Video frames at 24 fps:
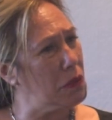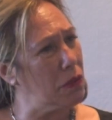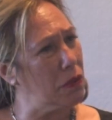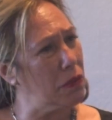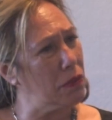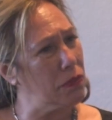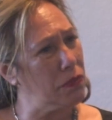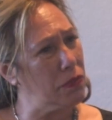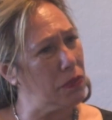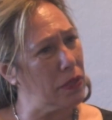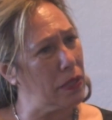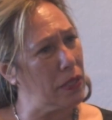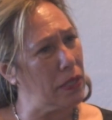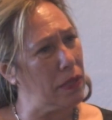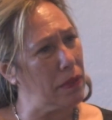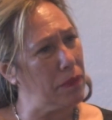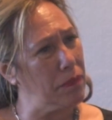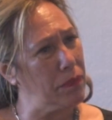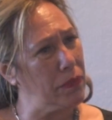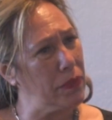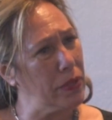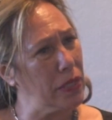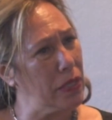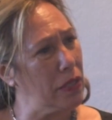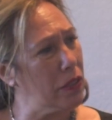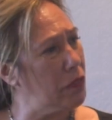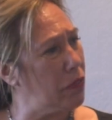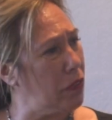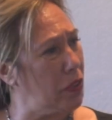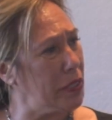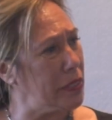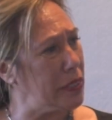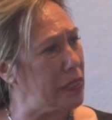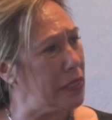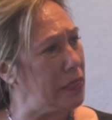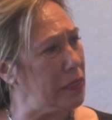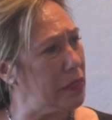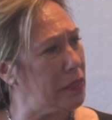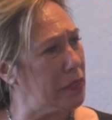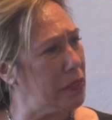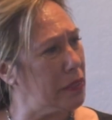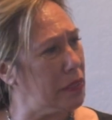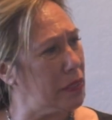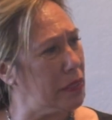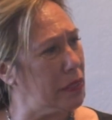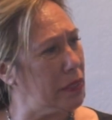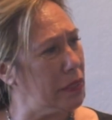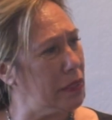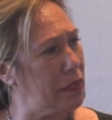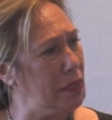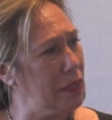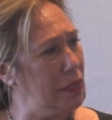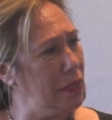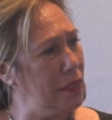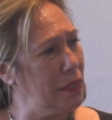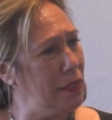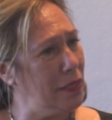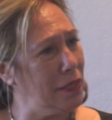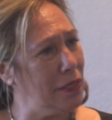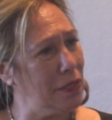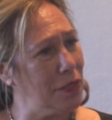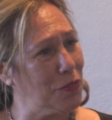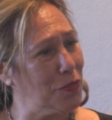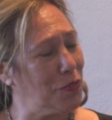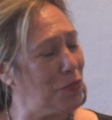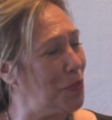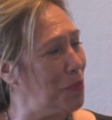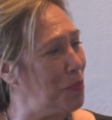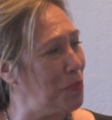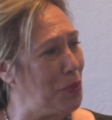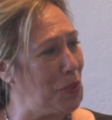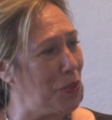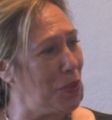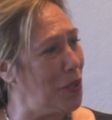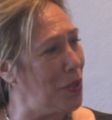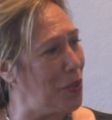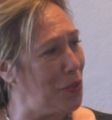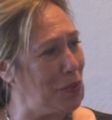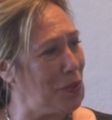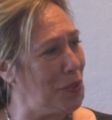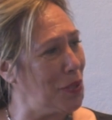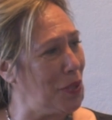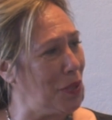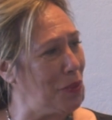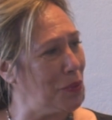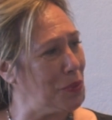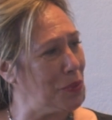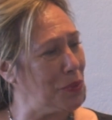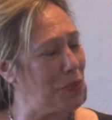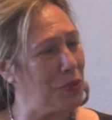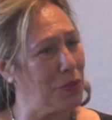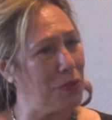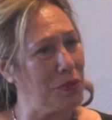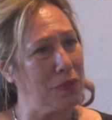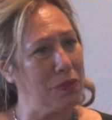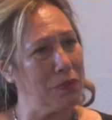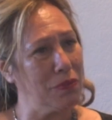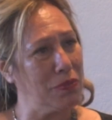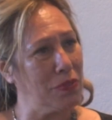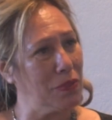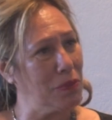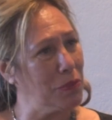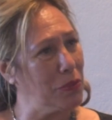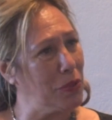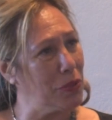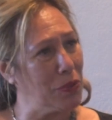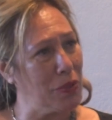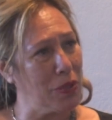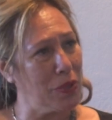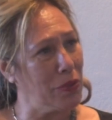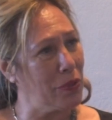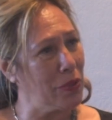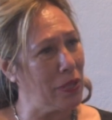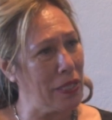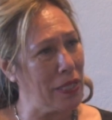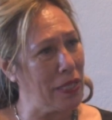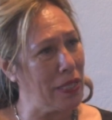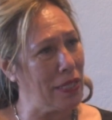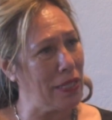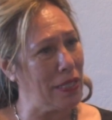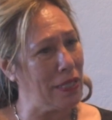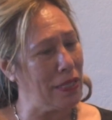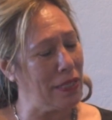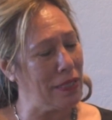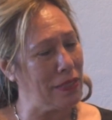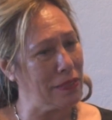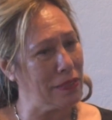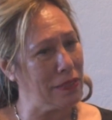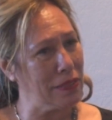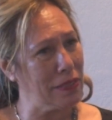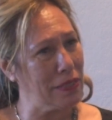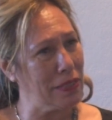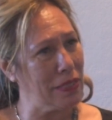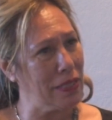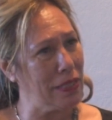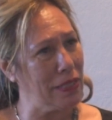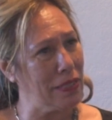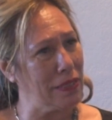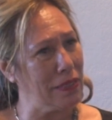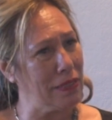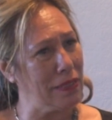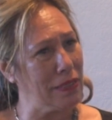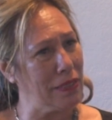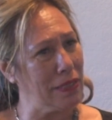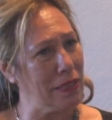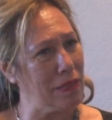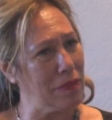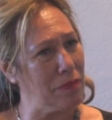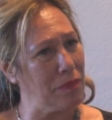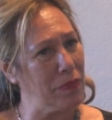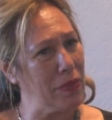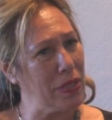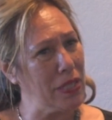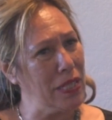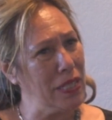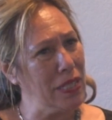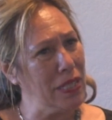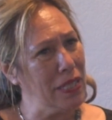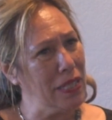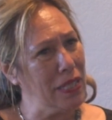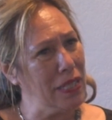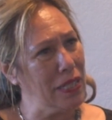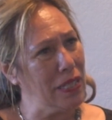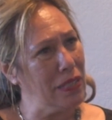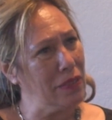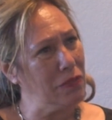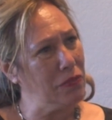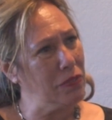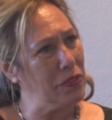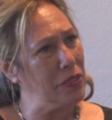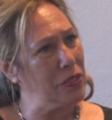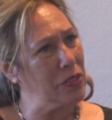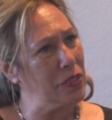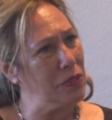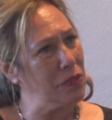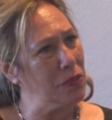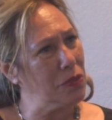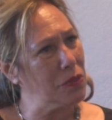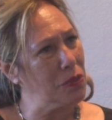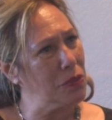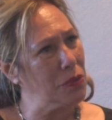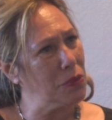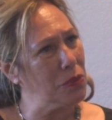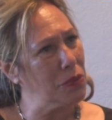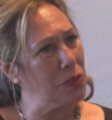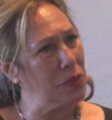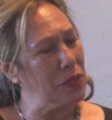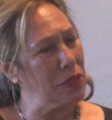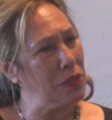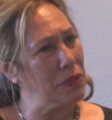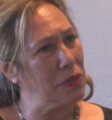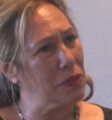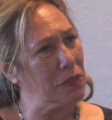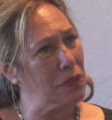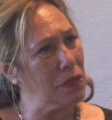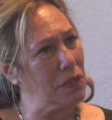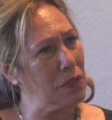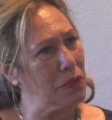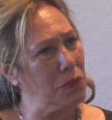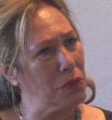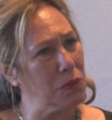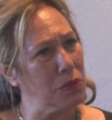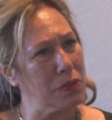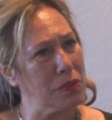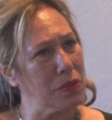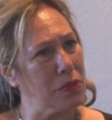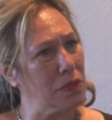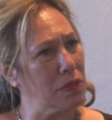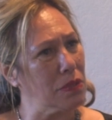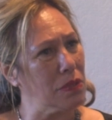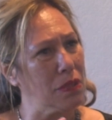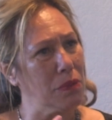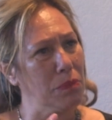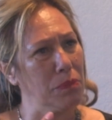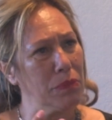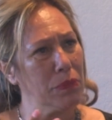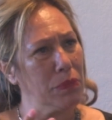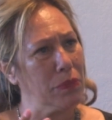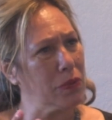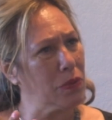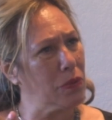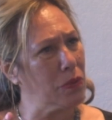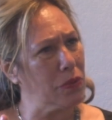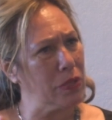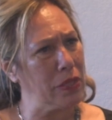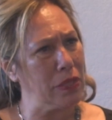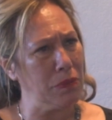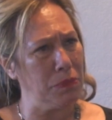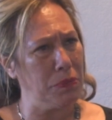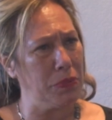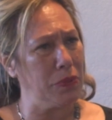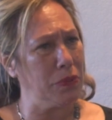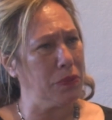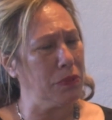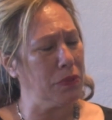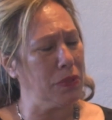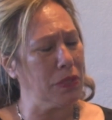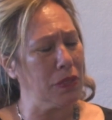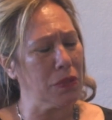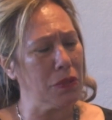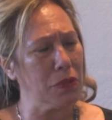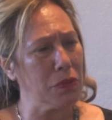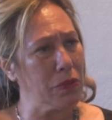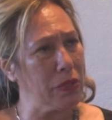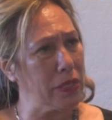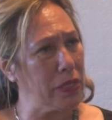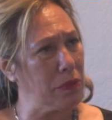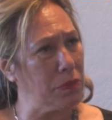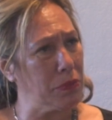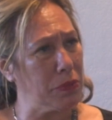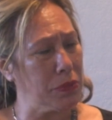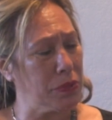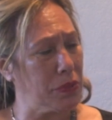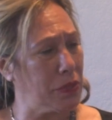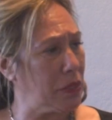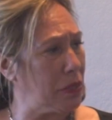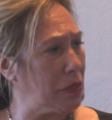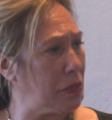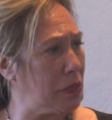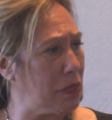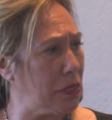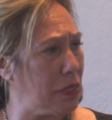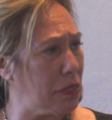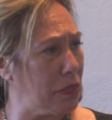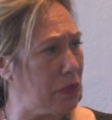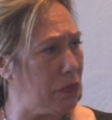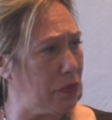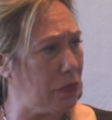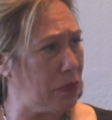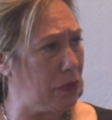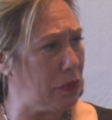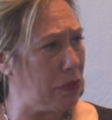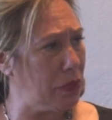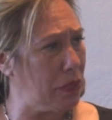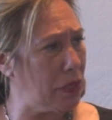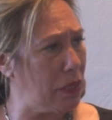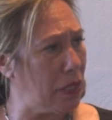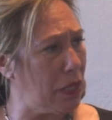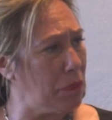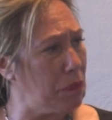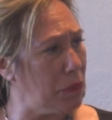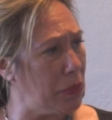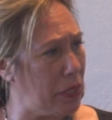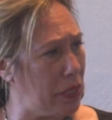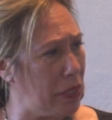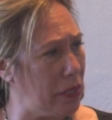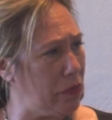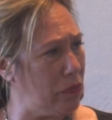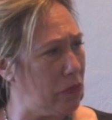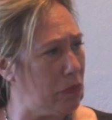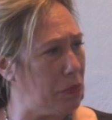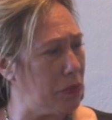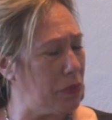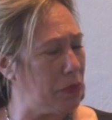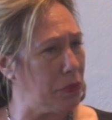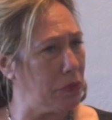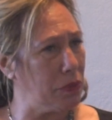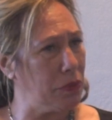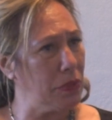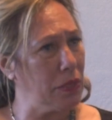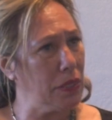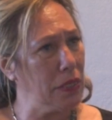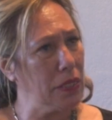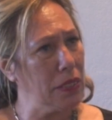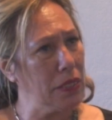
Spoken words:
Of identity is from your own culture and from your own heart. And and Fijian stories, of course, there's incredible, successful, unbelievable